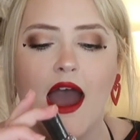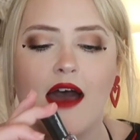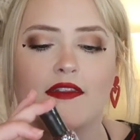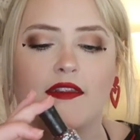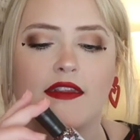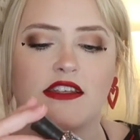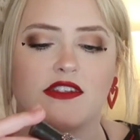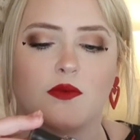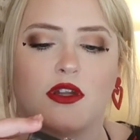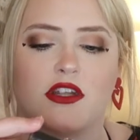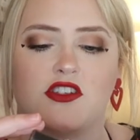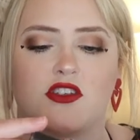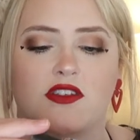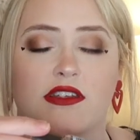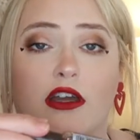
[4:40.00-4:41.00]
And then this one
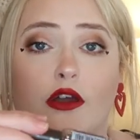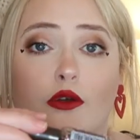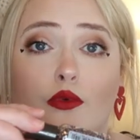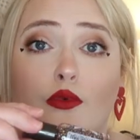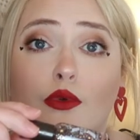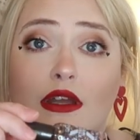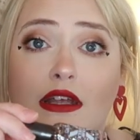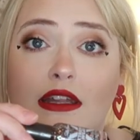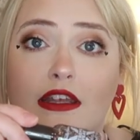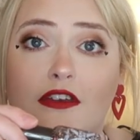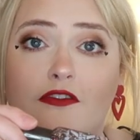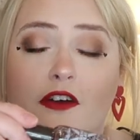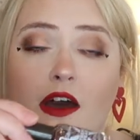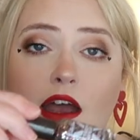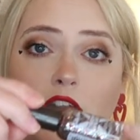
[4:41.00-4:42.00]
is just like a really
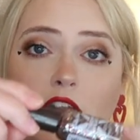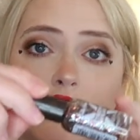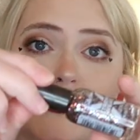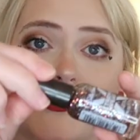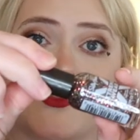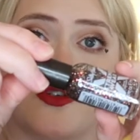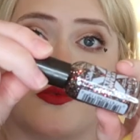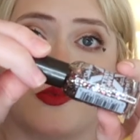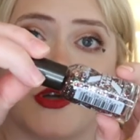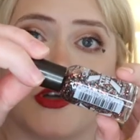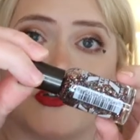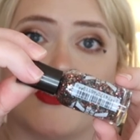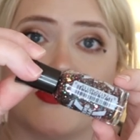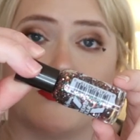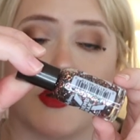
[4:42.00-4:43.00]
fun
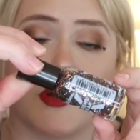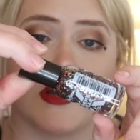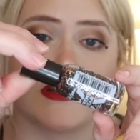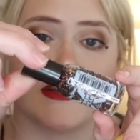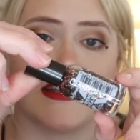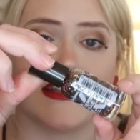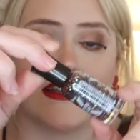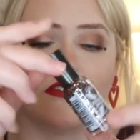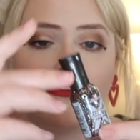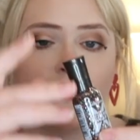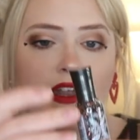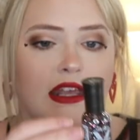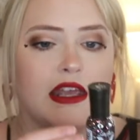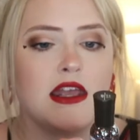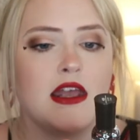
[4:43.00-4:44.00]
super sparkly
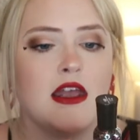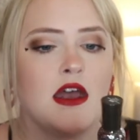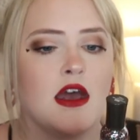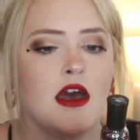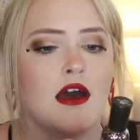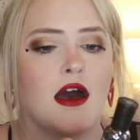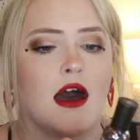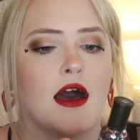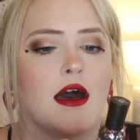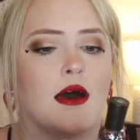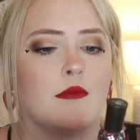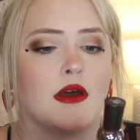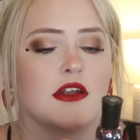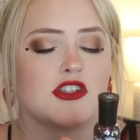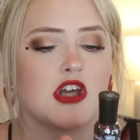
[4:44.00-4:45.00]
confetti
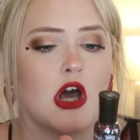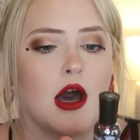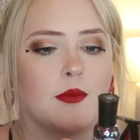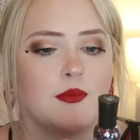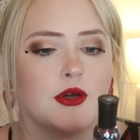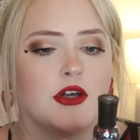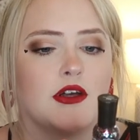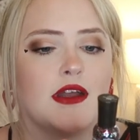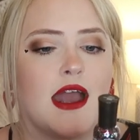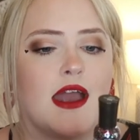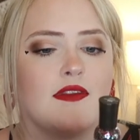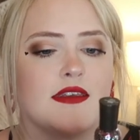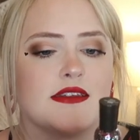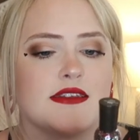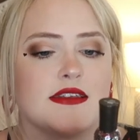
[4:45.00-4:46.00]
topper,
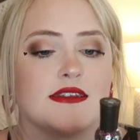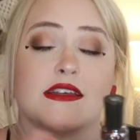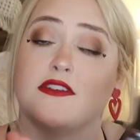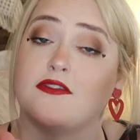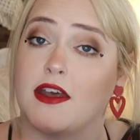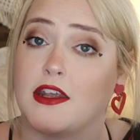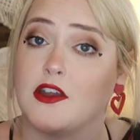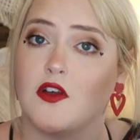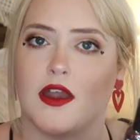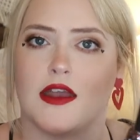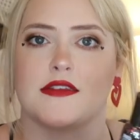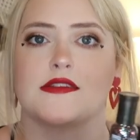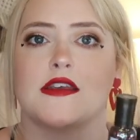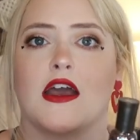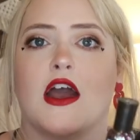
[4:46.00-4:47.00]
and this is Confetti
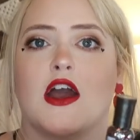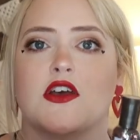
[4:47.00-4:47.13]
Craze.